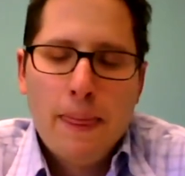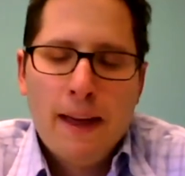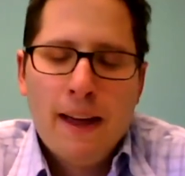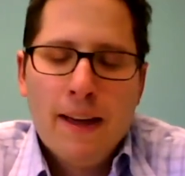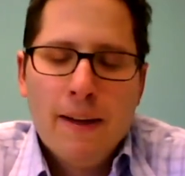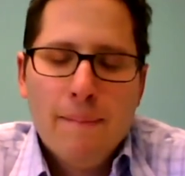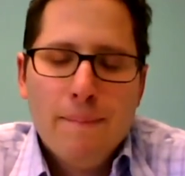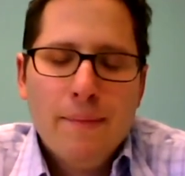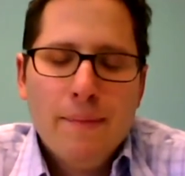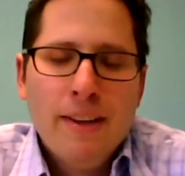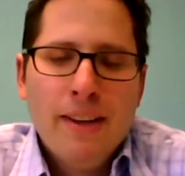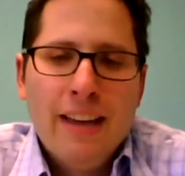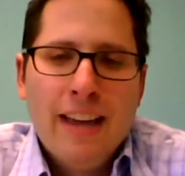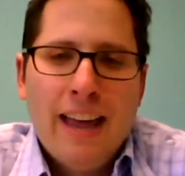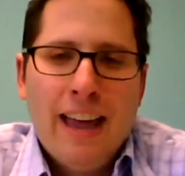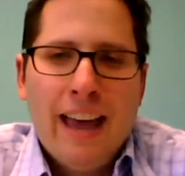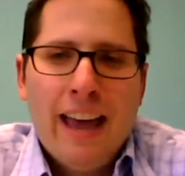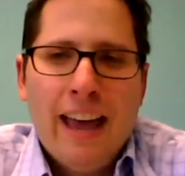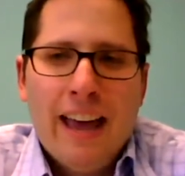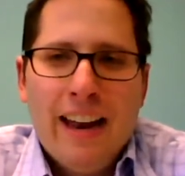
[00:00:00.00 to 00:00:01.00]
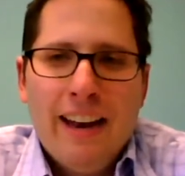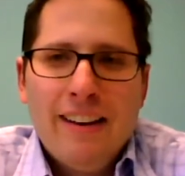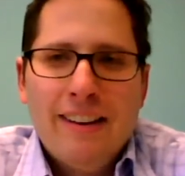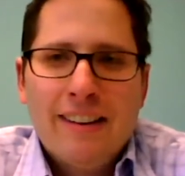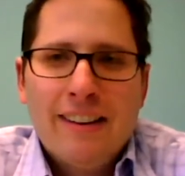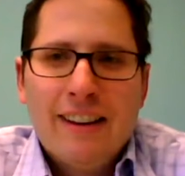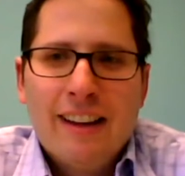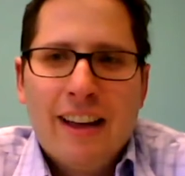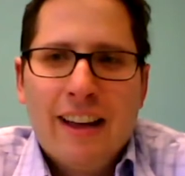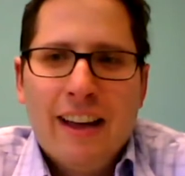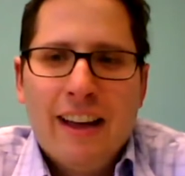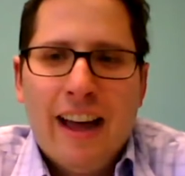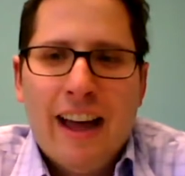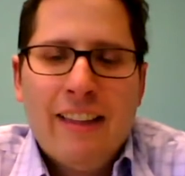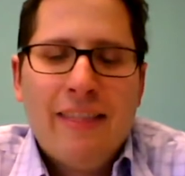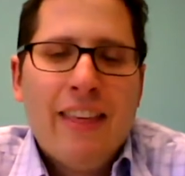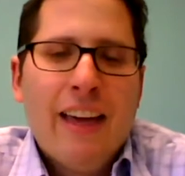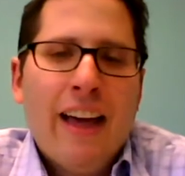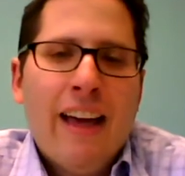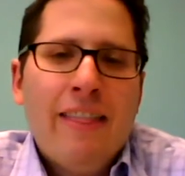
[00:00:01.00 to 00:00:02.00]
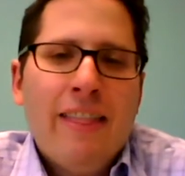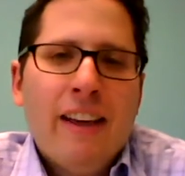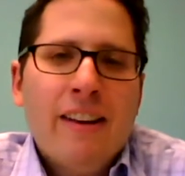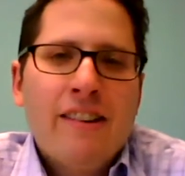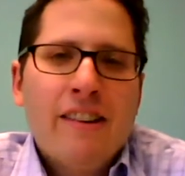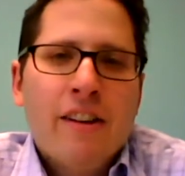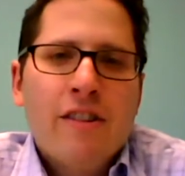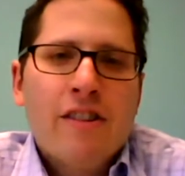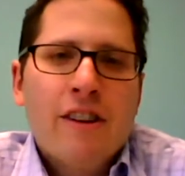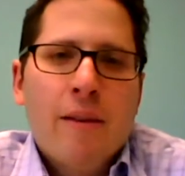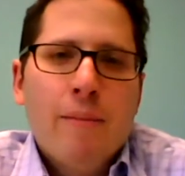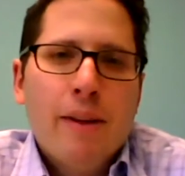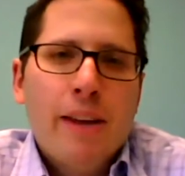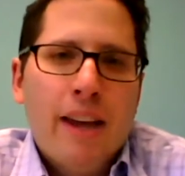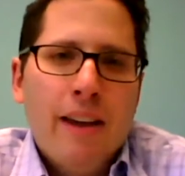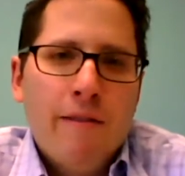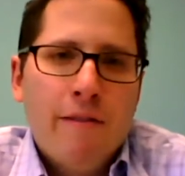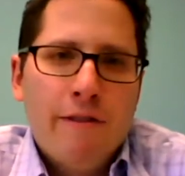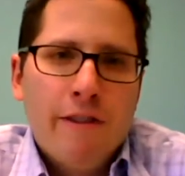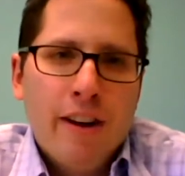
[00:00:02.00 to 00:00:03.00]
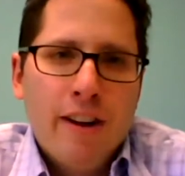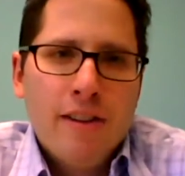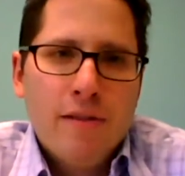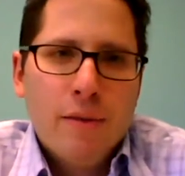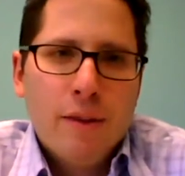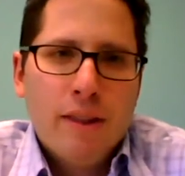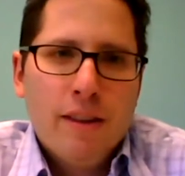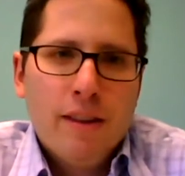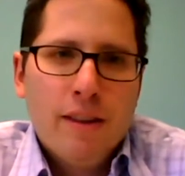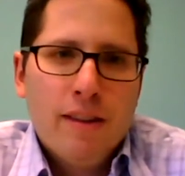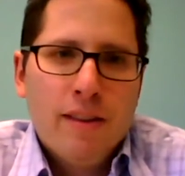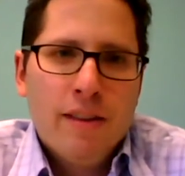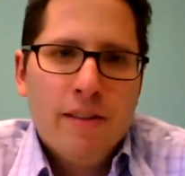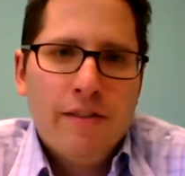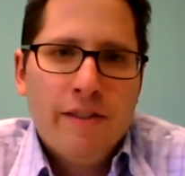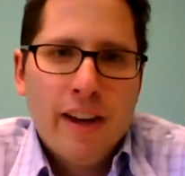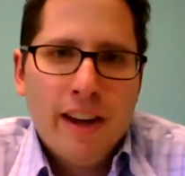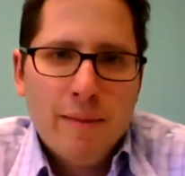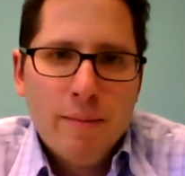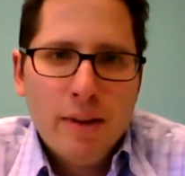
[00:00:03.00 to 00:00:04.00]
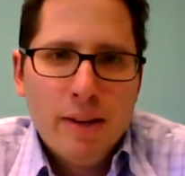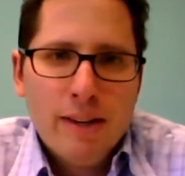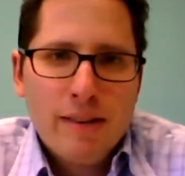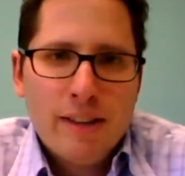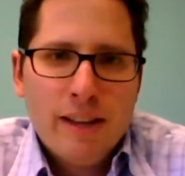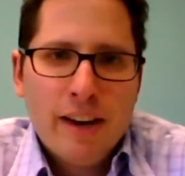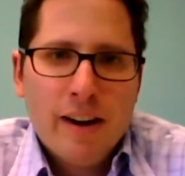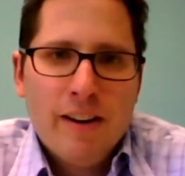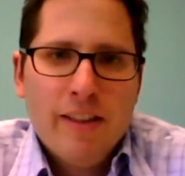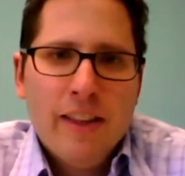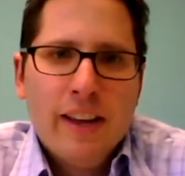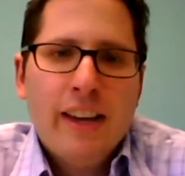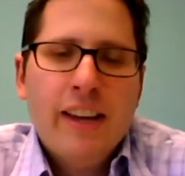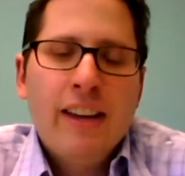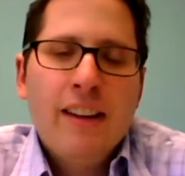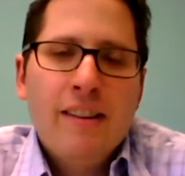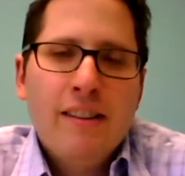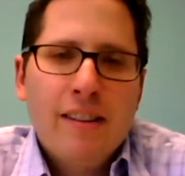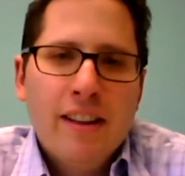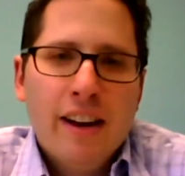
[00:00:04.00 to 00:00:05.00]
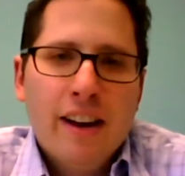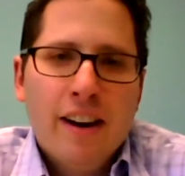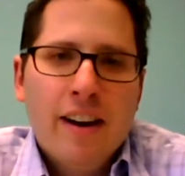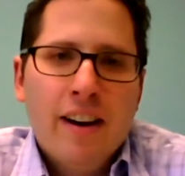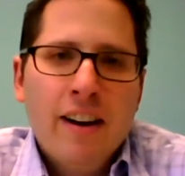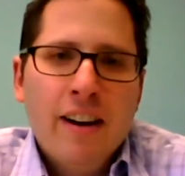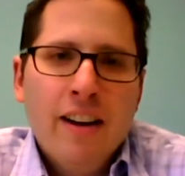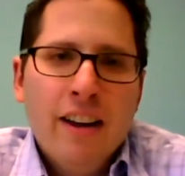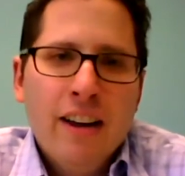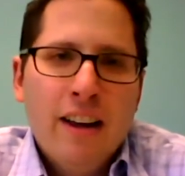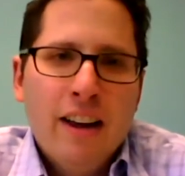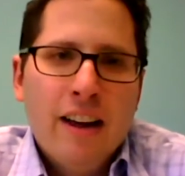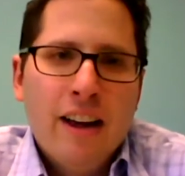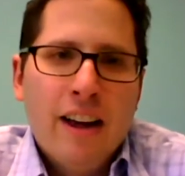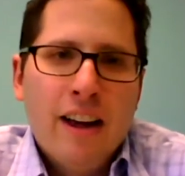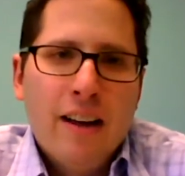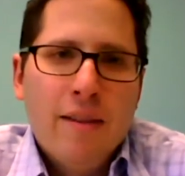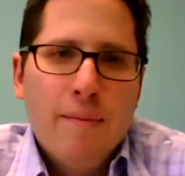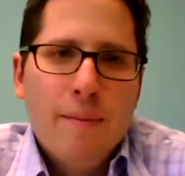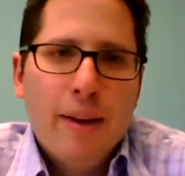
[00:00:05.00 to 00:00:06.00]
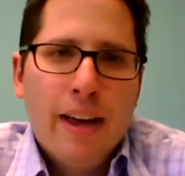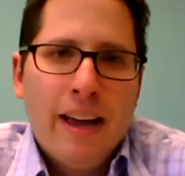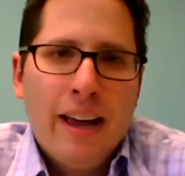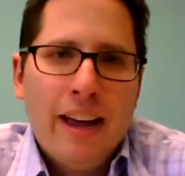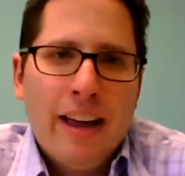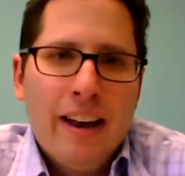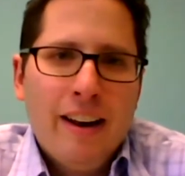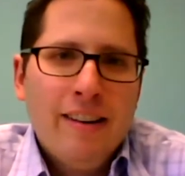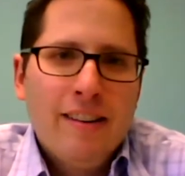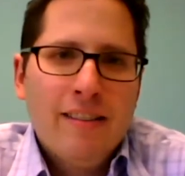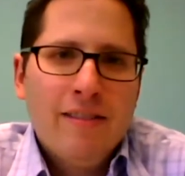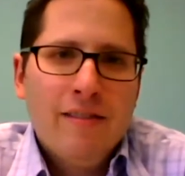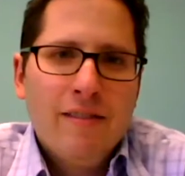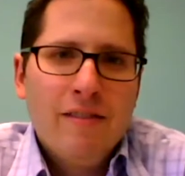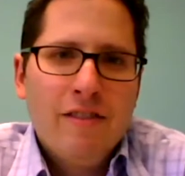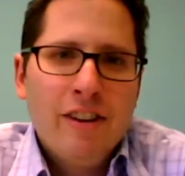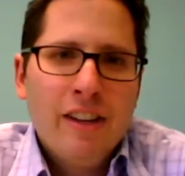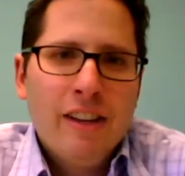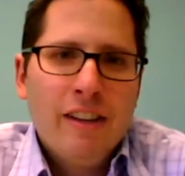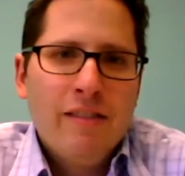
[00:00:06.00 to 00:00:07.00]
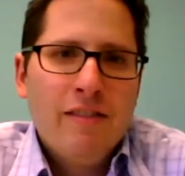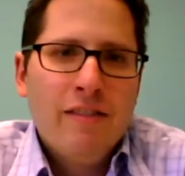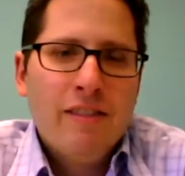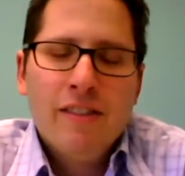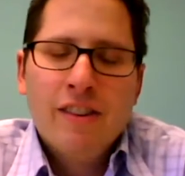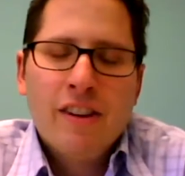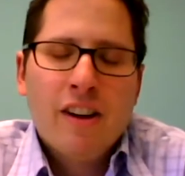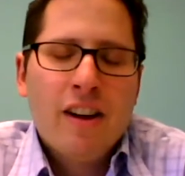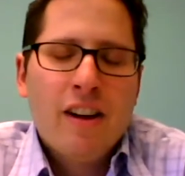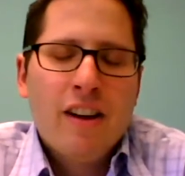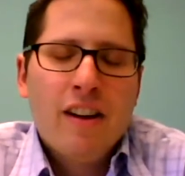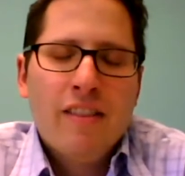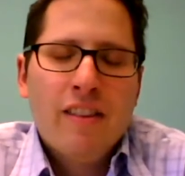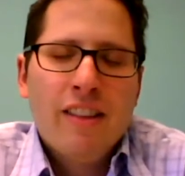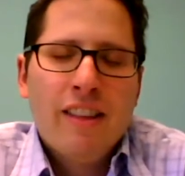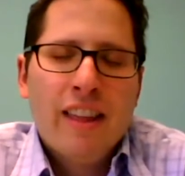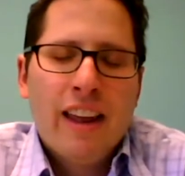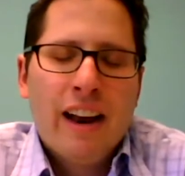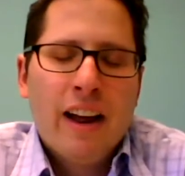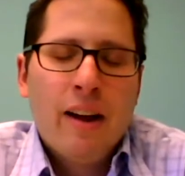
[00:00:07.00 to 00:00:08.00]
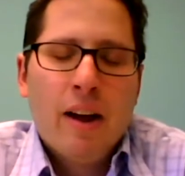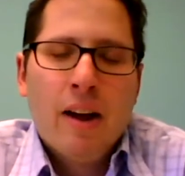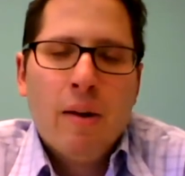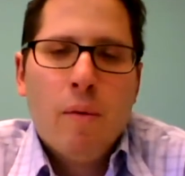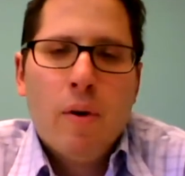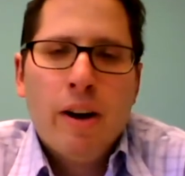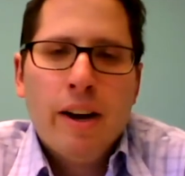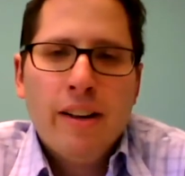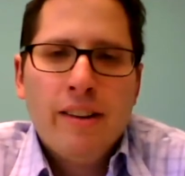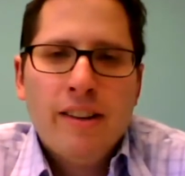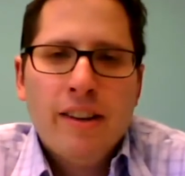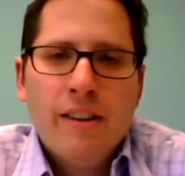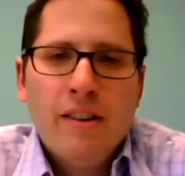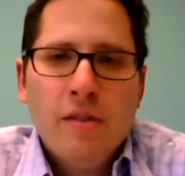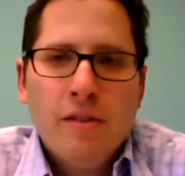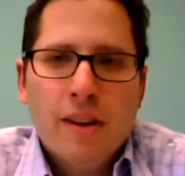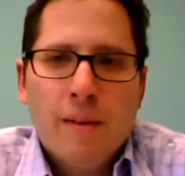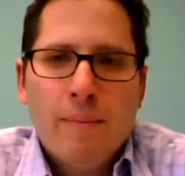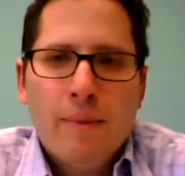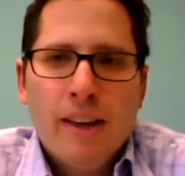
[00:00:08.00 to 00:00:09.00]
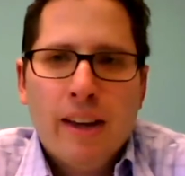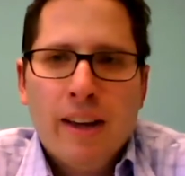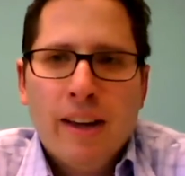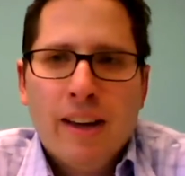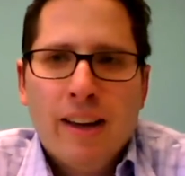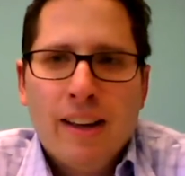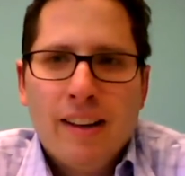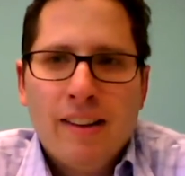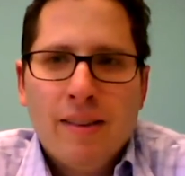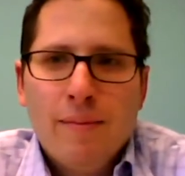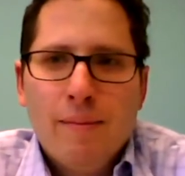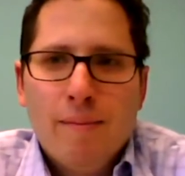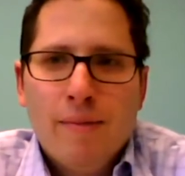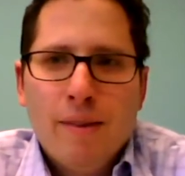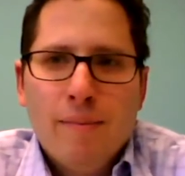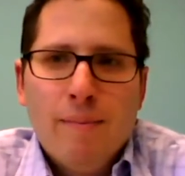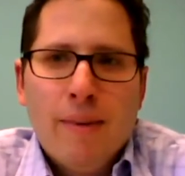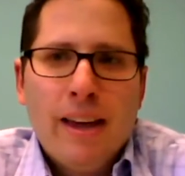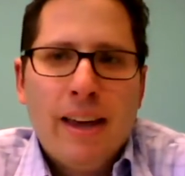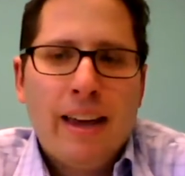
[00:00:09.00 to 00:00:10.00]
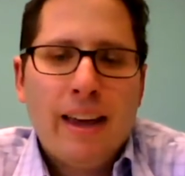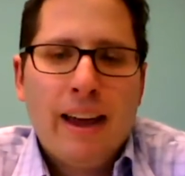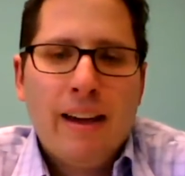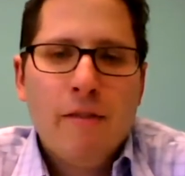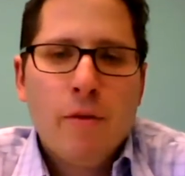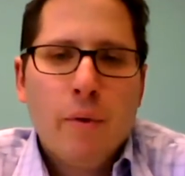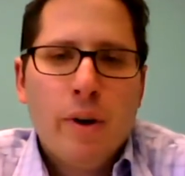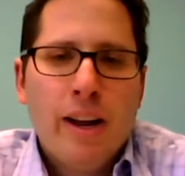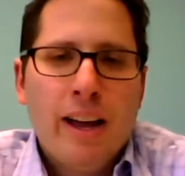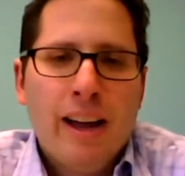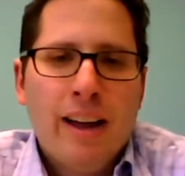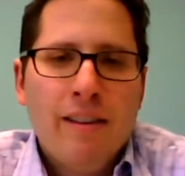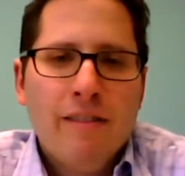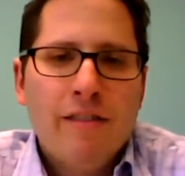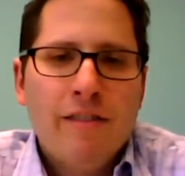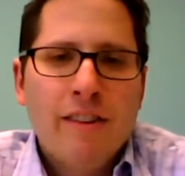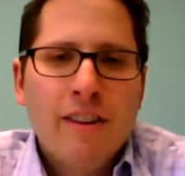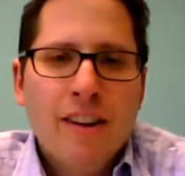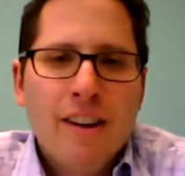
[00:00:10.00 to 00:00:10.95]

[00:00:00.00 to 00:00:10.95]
And at that shelter, I became friends with the families there and the kids there, and really saw that I wanted to do something to make everyone have